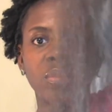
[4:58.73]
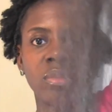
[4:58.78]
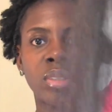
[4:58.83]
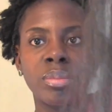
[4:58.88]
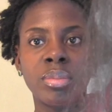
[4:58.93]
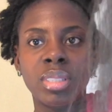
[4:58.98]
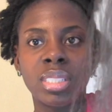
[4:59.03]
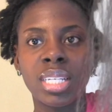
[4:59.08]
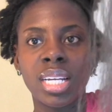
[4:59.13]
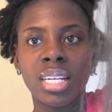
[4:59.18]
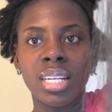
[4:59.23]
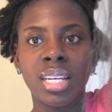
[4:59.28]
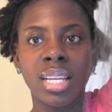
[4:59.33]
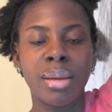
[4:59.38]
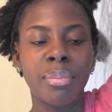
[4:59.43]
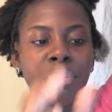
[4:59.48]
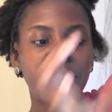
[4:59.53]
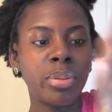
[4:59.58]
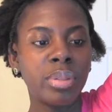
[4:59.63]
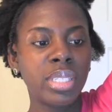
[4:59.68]
So I'm just kind of
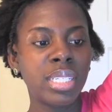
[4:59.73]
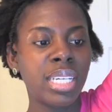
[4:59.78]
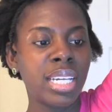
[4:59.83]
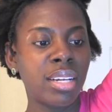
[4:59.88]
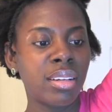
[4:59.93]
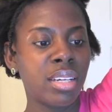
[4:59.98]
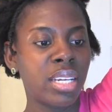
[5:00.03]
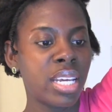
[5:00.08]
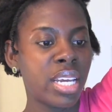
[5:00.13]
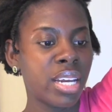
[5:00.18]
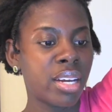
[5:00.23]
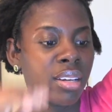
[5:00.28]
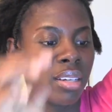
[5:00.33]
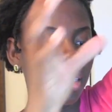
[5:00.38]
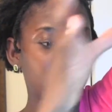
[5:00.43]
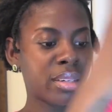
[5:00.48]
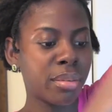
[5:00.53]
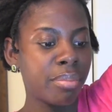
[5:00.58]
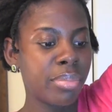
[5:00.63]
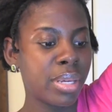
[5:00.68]
like pulling down the hair
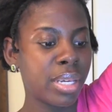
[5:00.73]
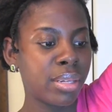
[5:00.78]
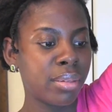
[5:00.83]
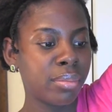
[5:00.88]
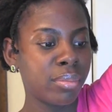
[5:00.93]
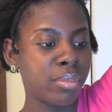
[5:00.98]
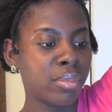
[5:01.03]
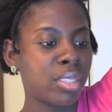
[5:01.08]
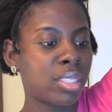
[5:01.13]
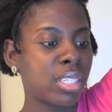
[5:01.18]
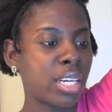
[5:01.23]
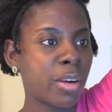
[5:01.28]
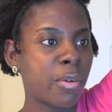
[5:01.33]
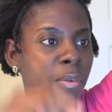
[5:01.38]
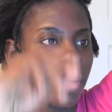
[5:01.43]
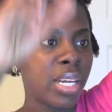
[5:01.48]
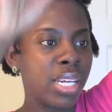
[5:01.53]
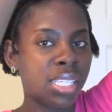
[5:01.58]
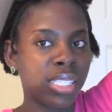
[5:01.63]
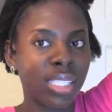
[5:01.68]
a little bit, so
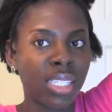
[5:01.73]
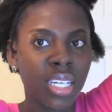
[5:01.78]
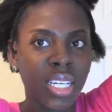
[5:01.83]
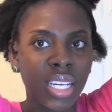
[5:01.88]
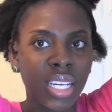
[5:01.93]
that way it's